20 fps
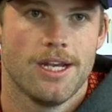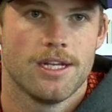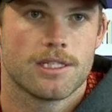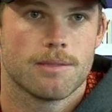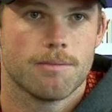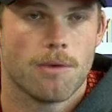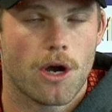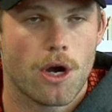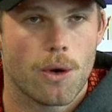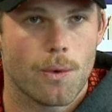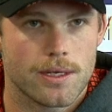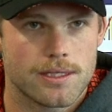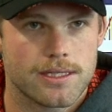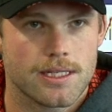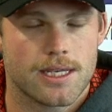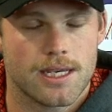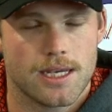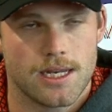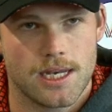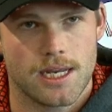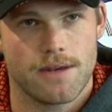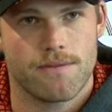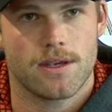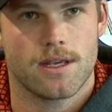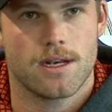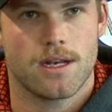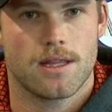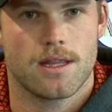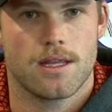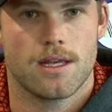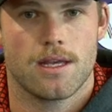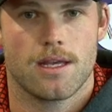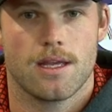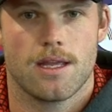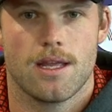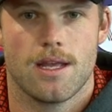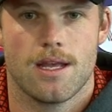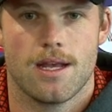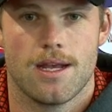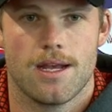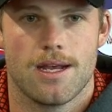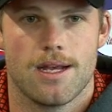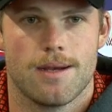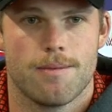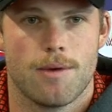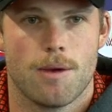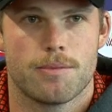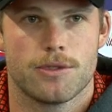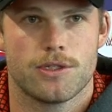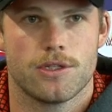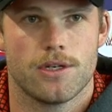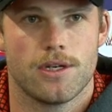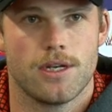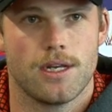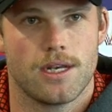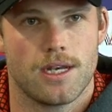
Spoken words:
tomorrow once again having another opportunity,